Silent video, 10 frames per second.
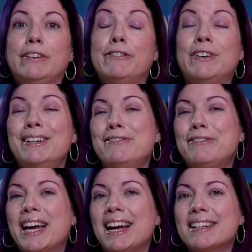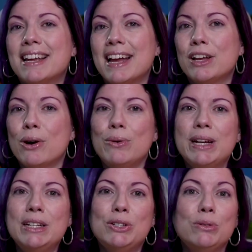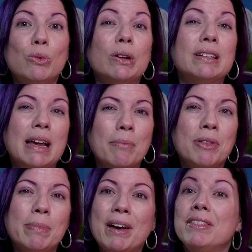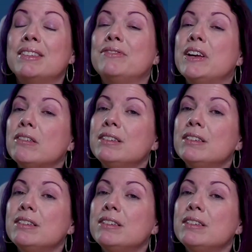Fun fact, I go into more depth about this very